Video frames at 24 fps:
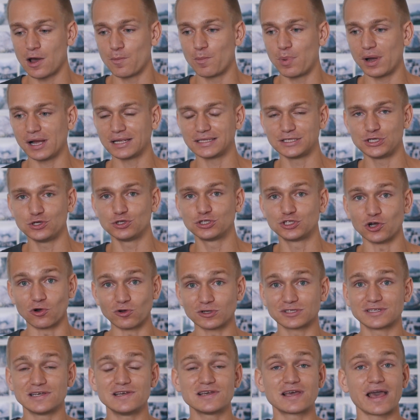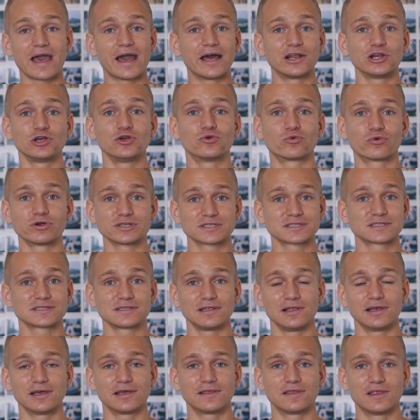But you don't take any
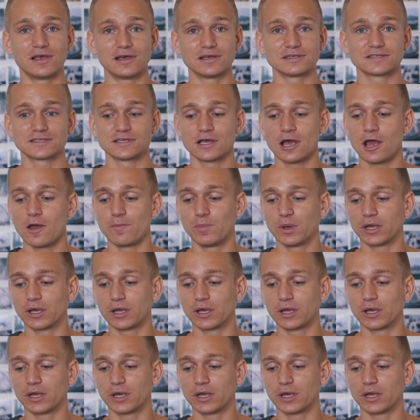risks like this,